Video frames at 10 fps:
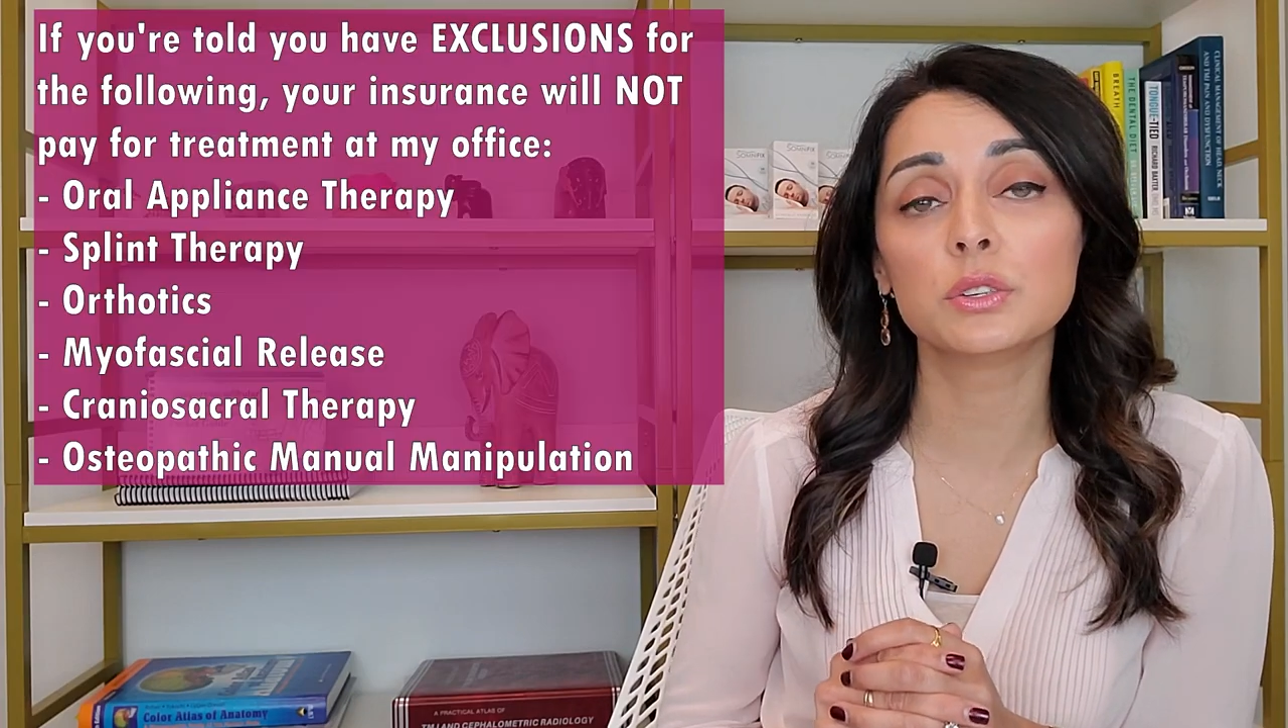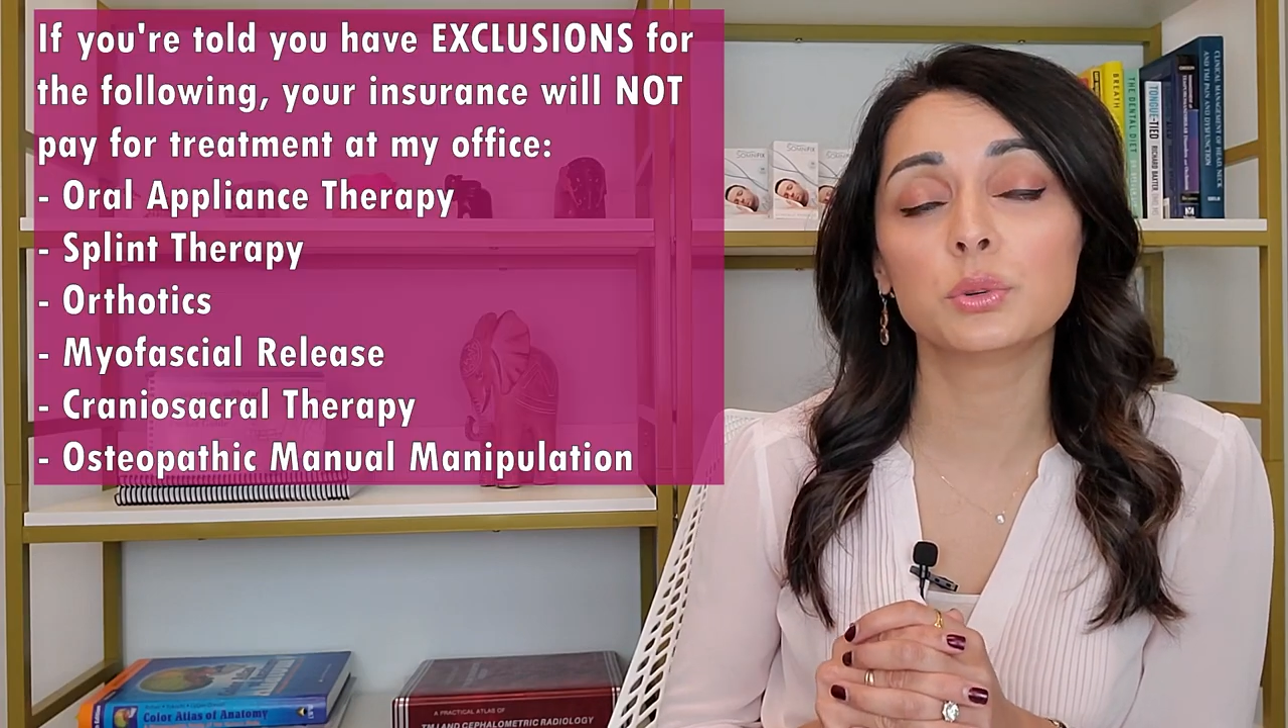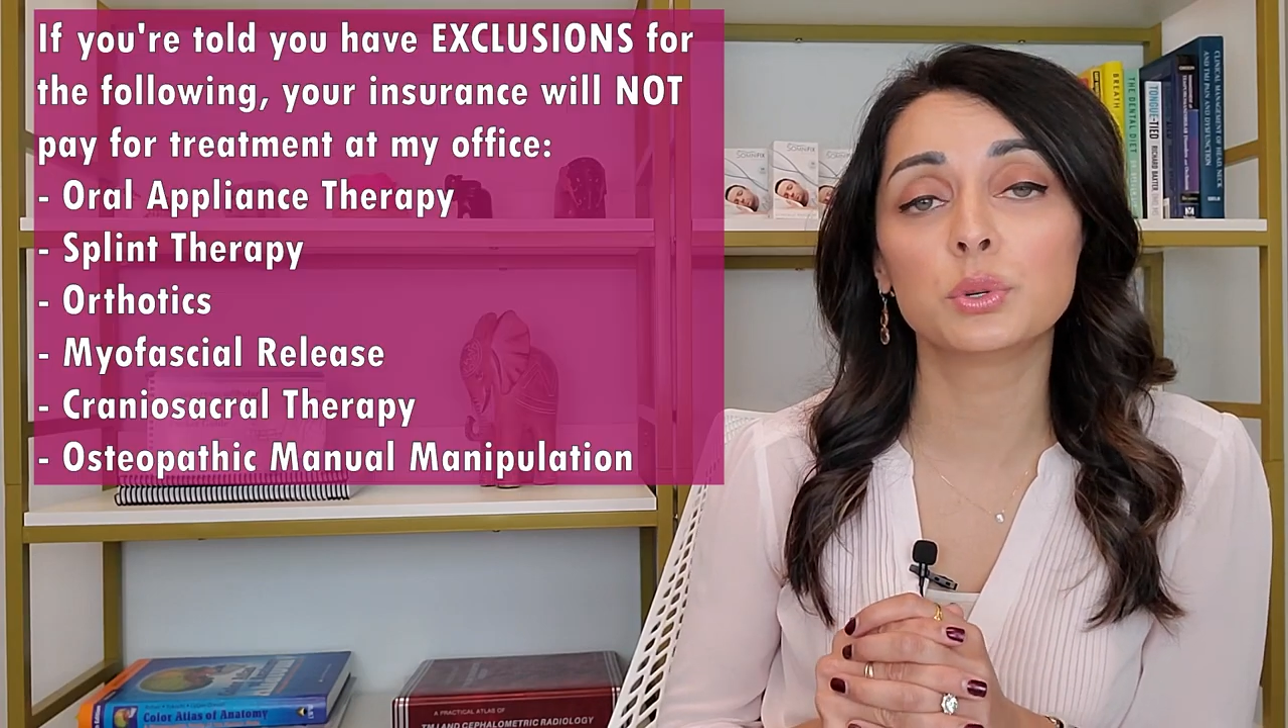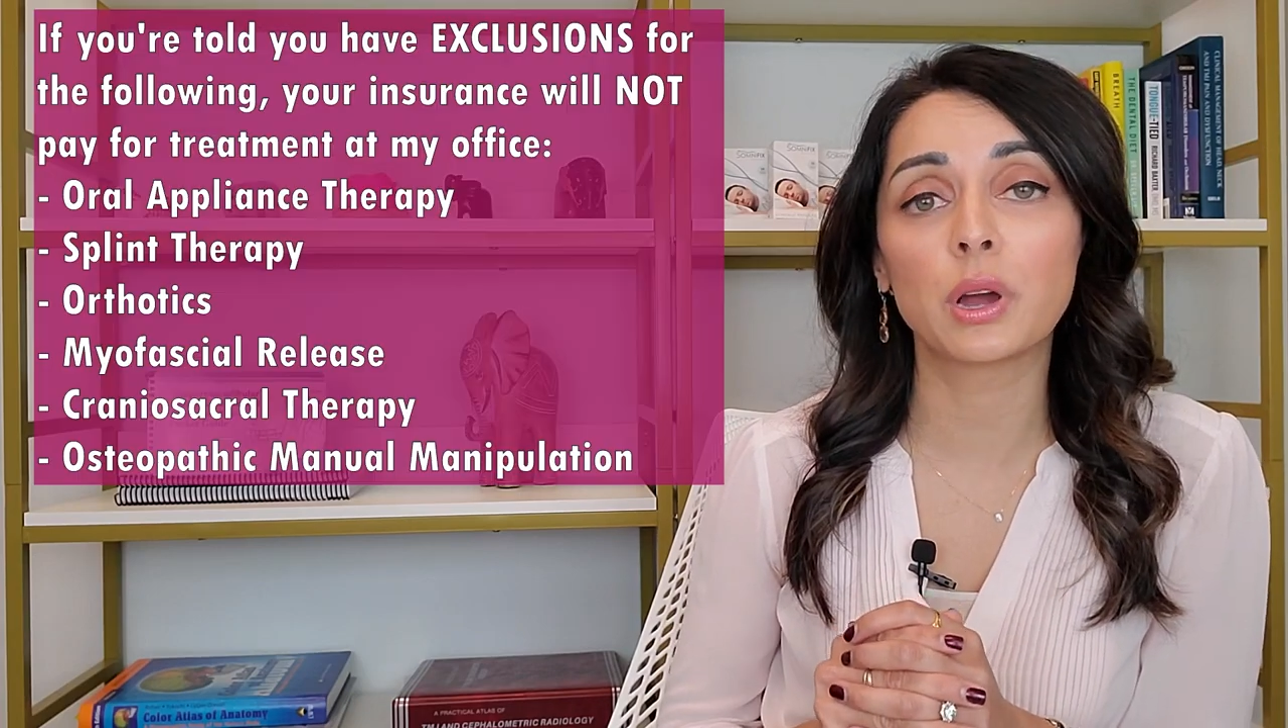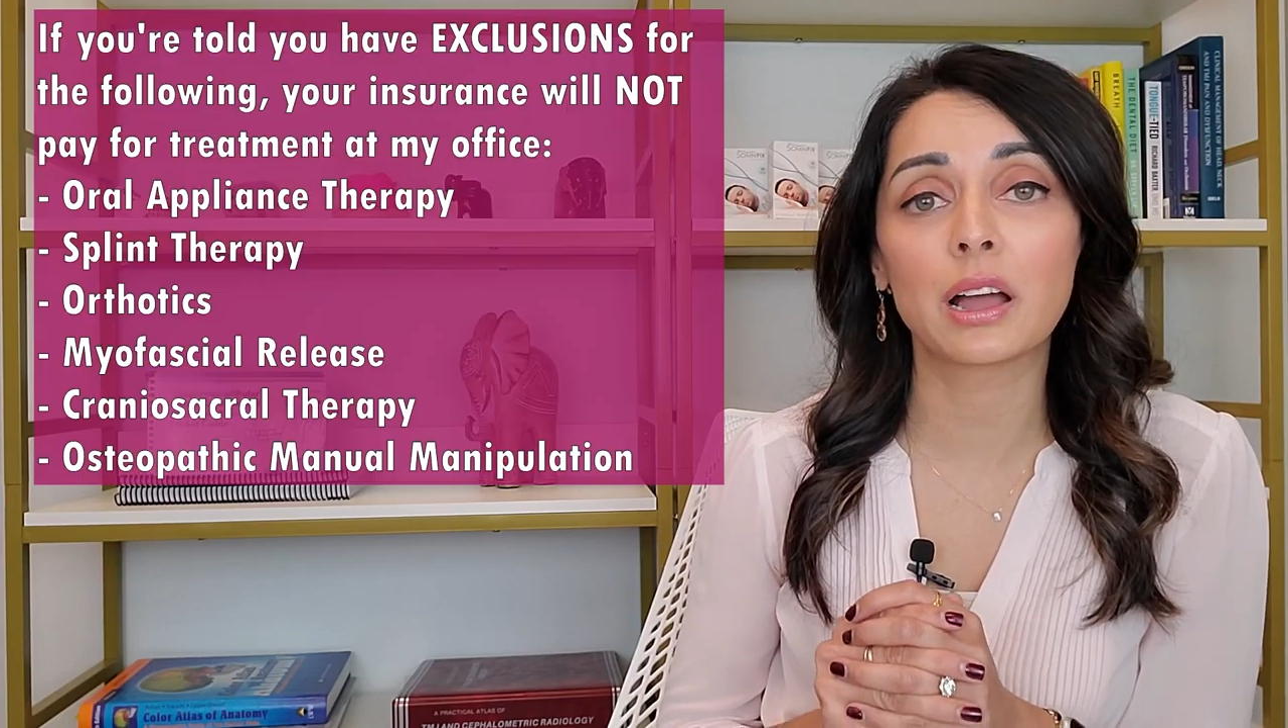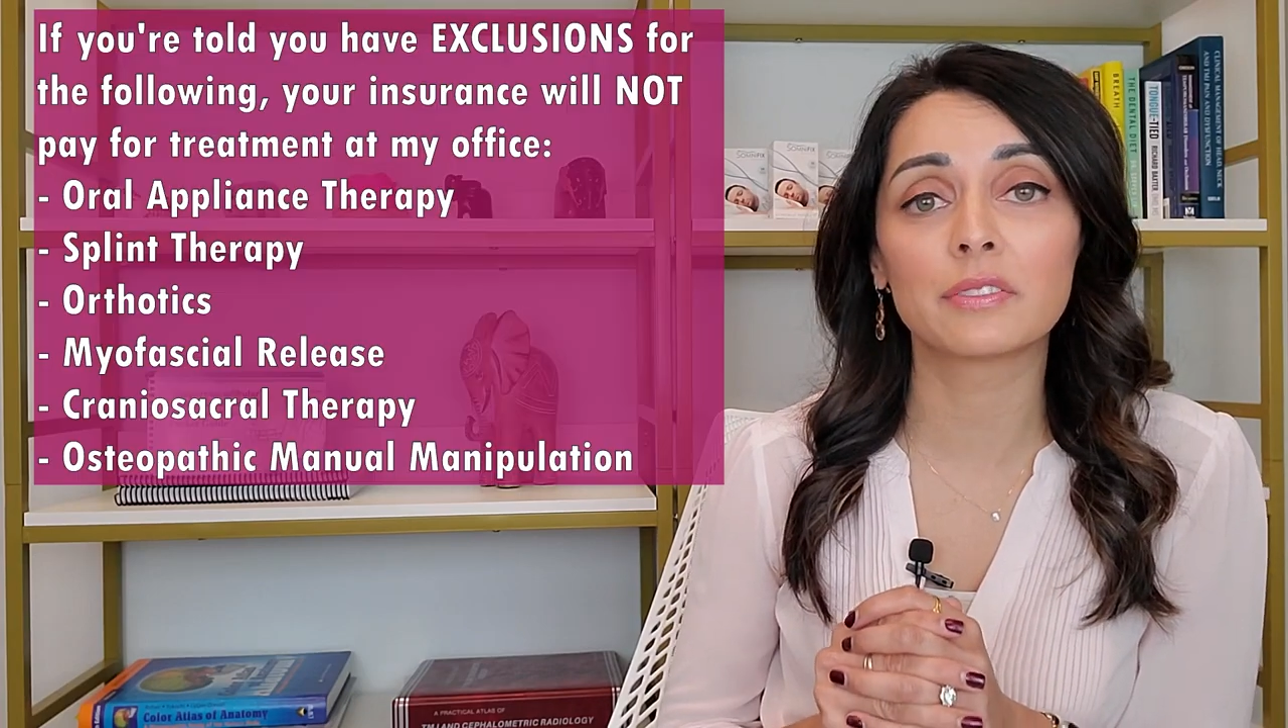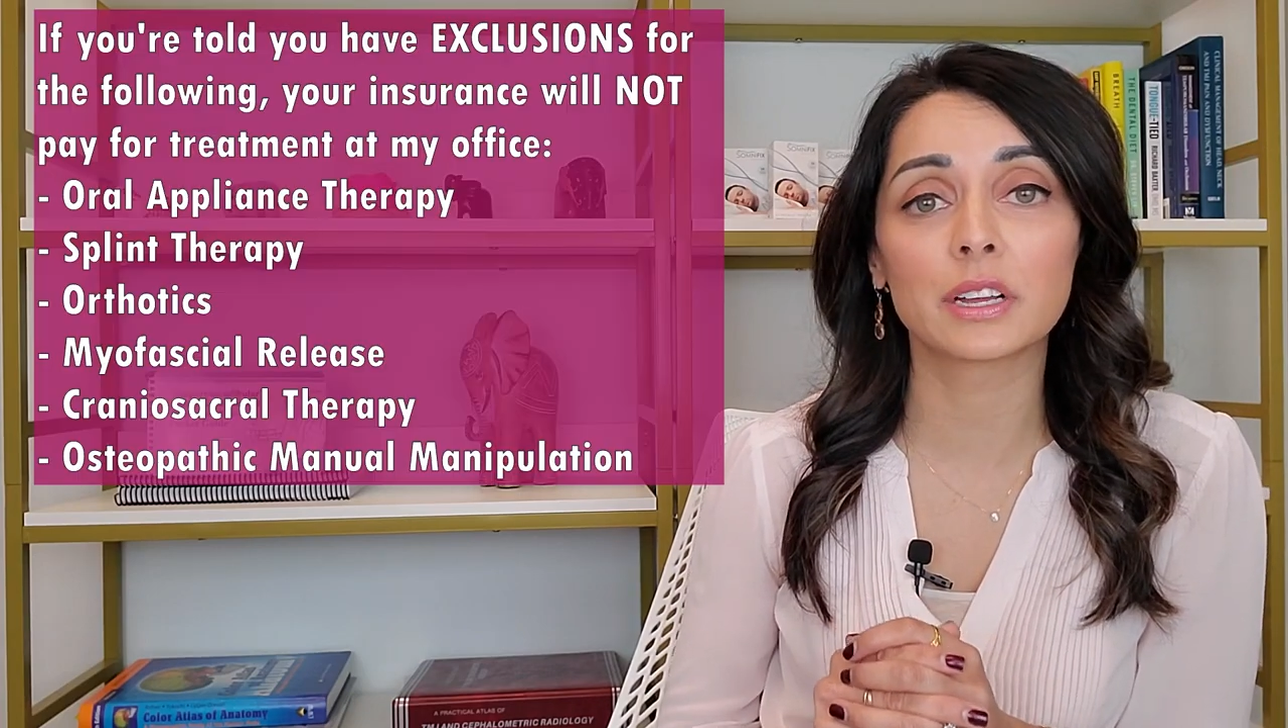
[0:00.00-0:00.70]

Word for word: you you have